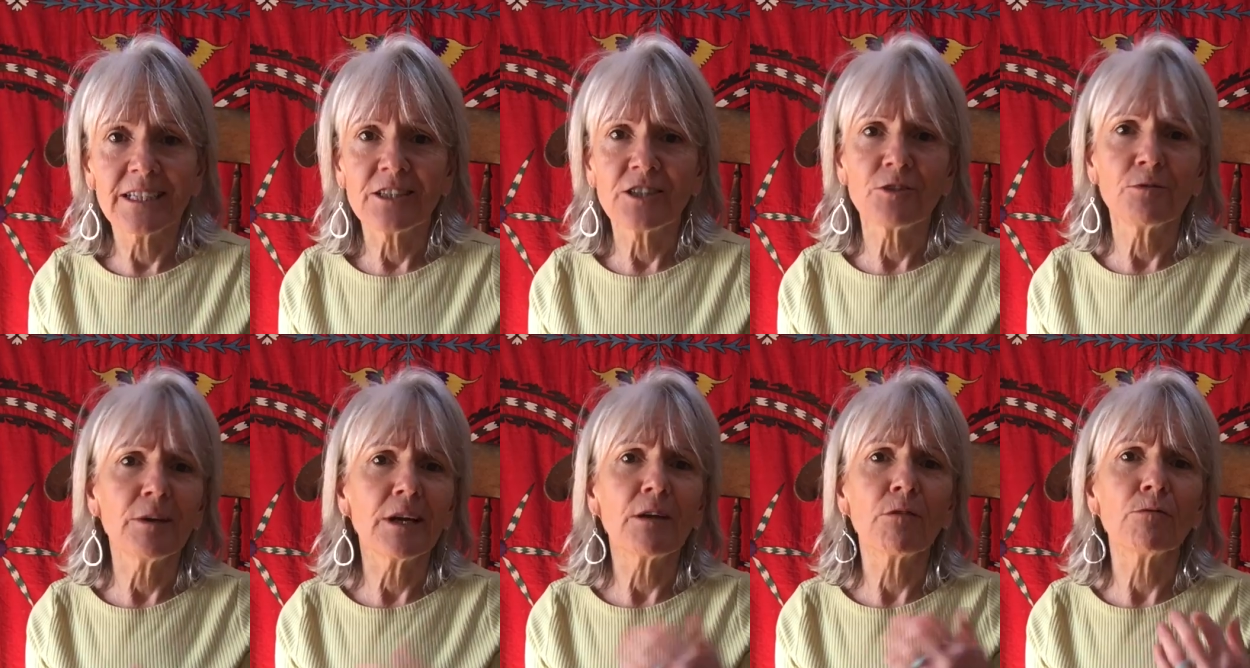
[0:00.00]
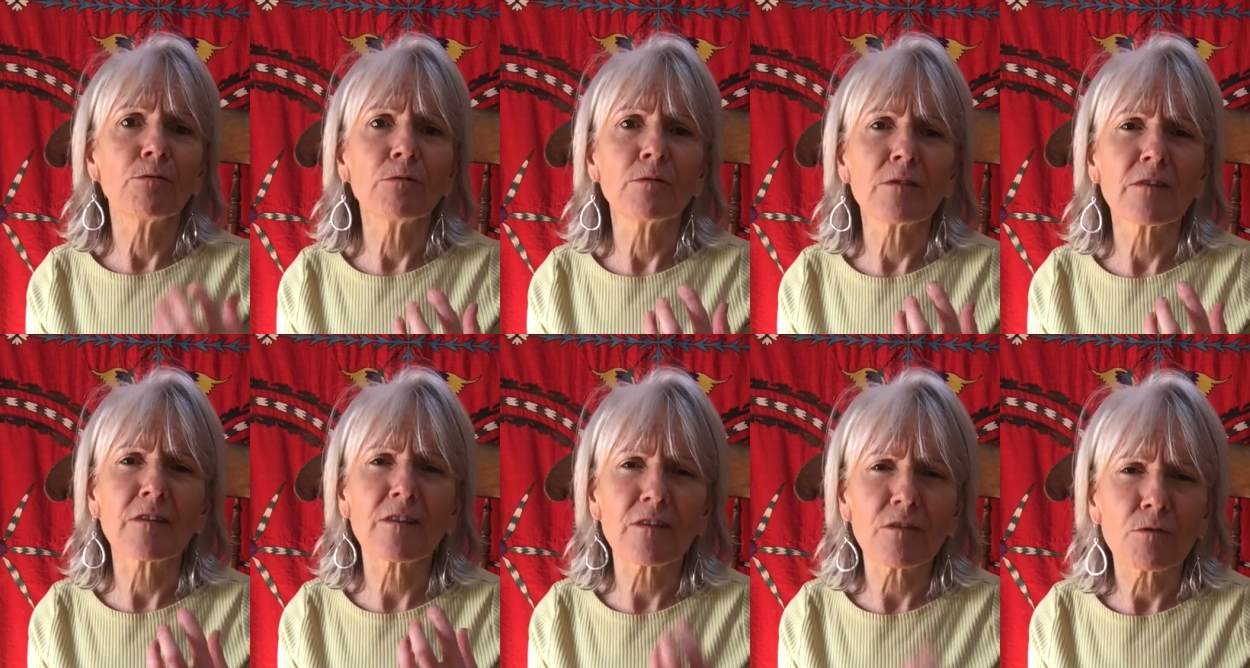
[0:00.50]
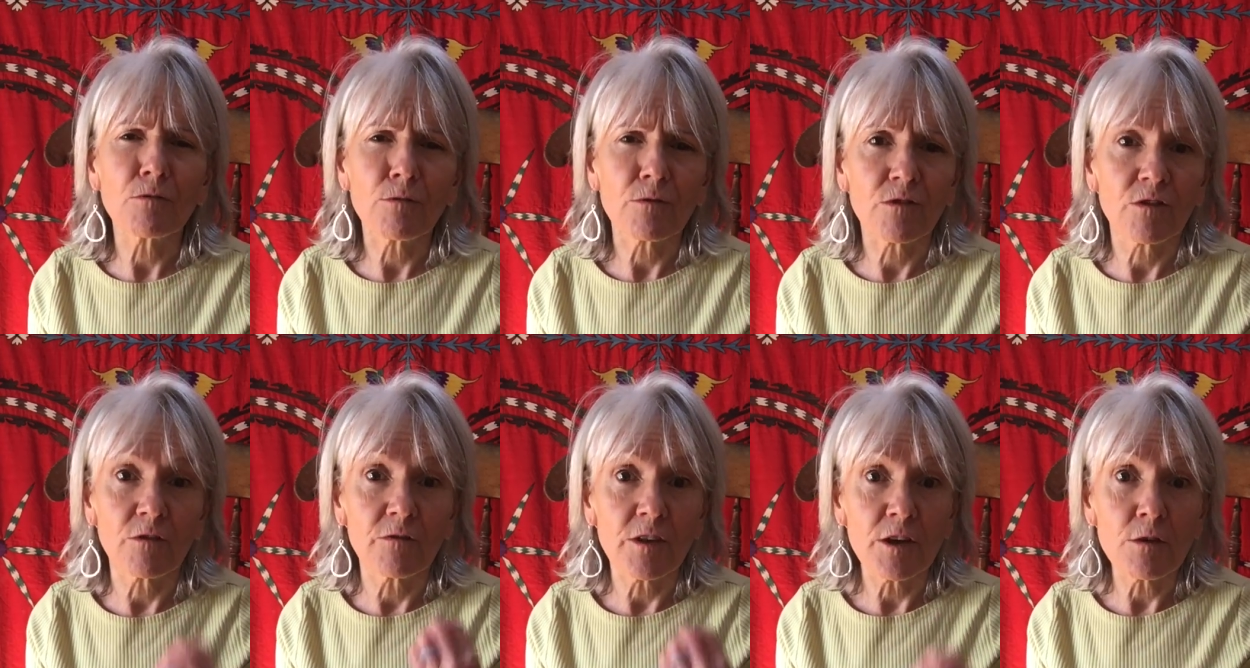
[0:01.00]
doing all
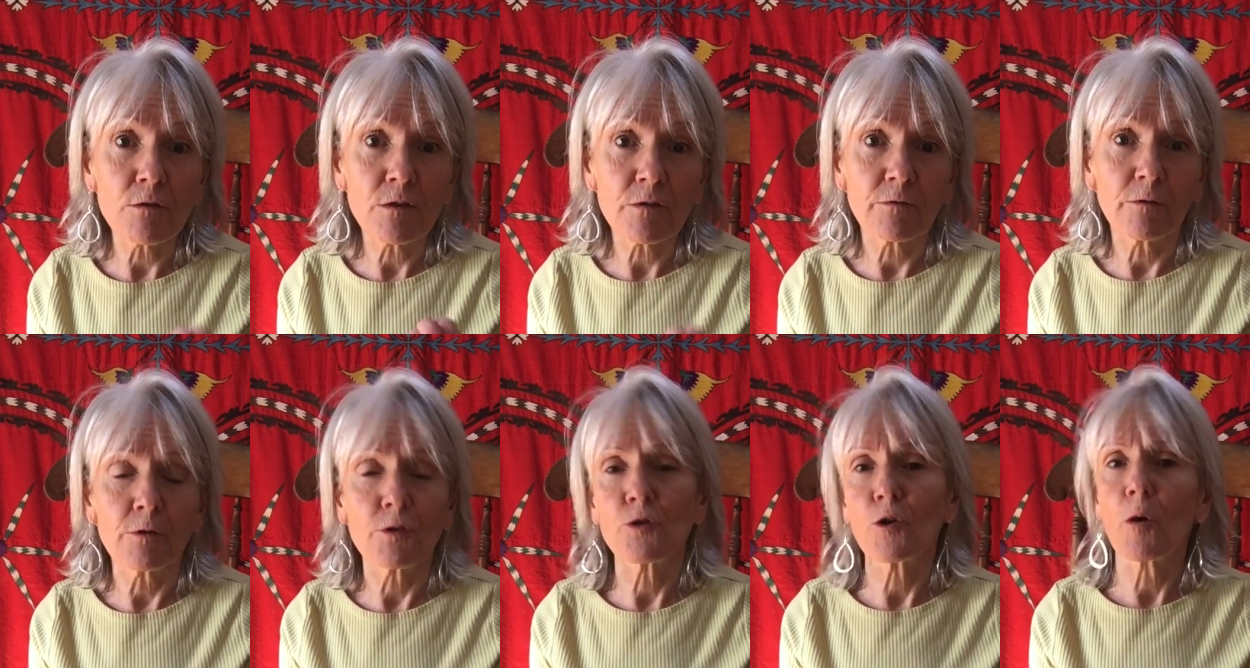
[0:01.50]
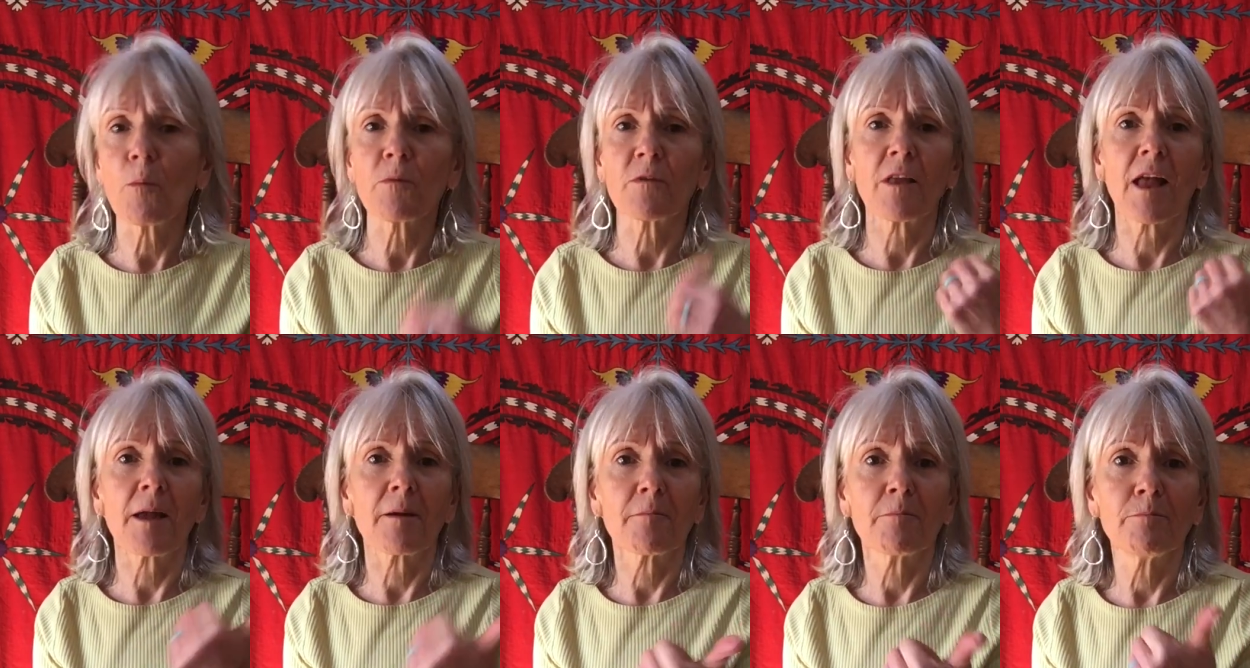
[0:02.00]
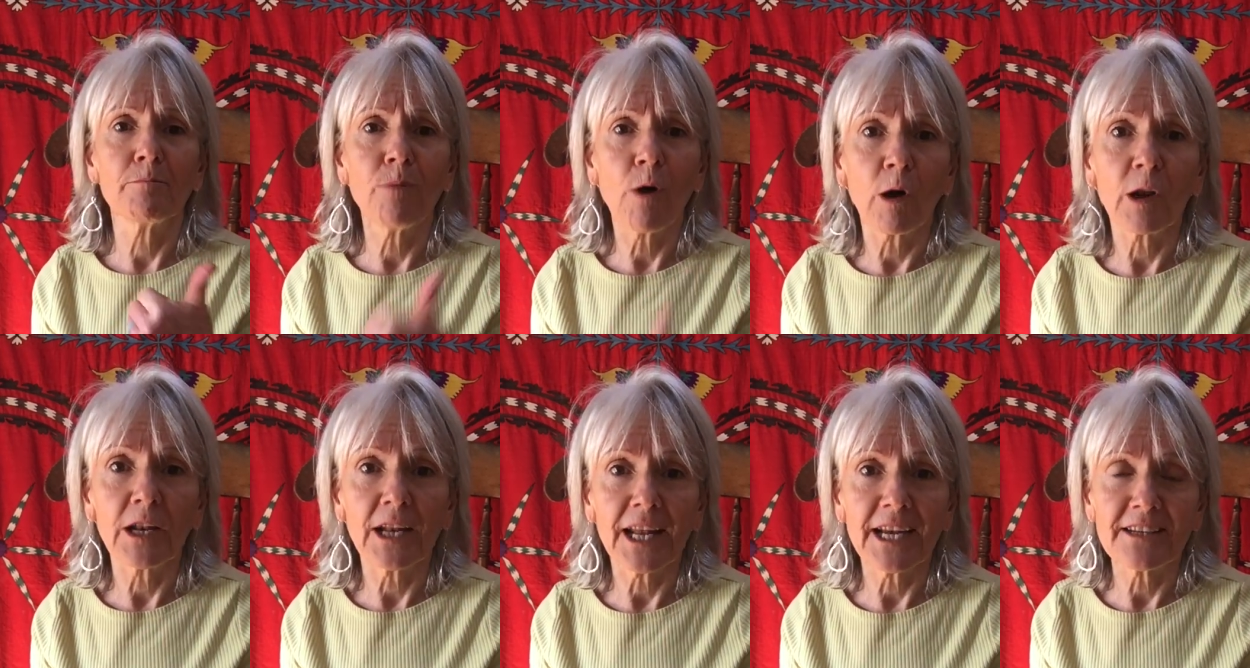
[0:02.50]
sorts of useful jobs like
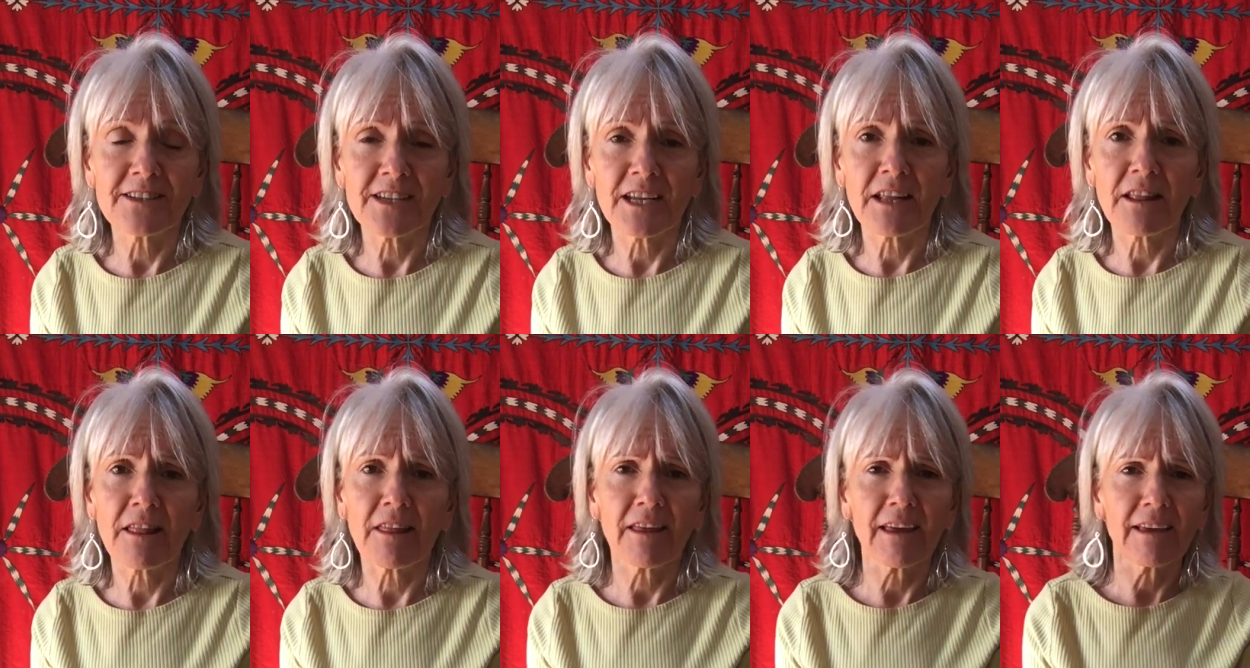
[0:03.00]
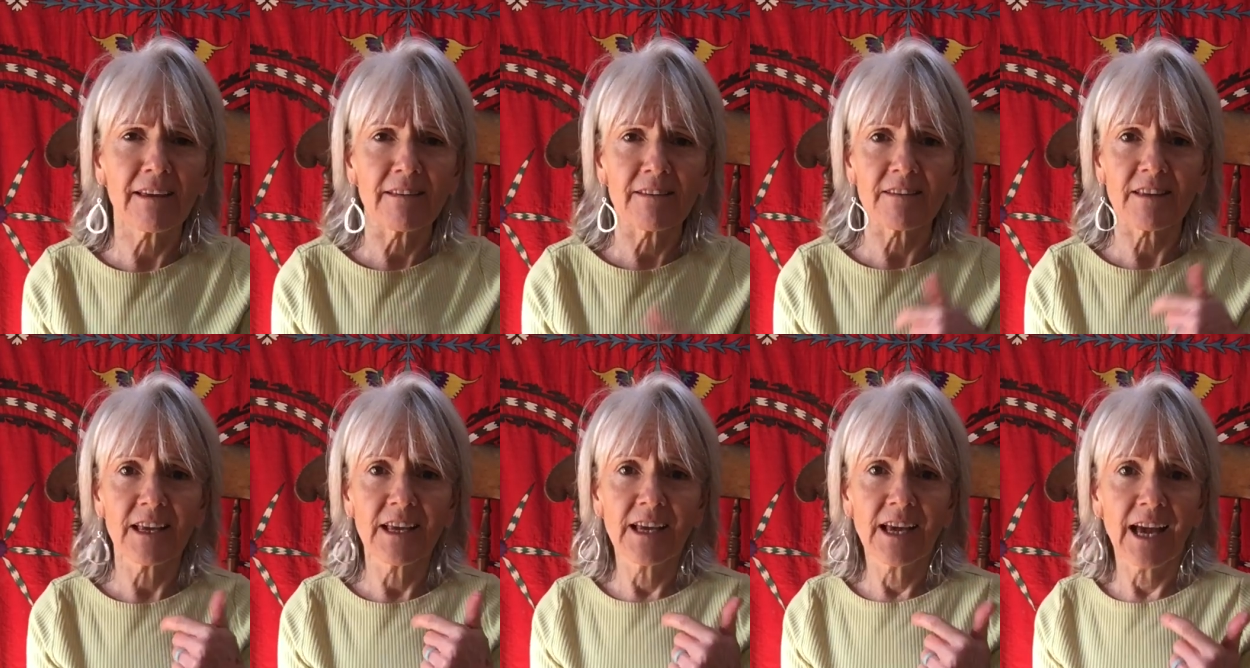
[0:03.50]
pollinating things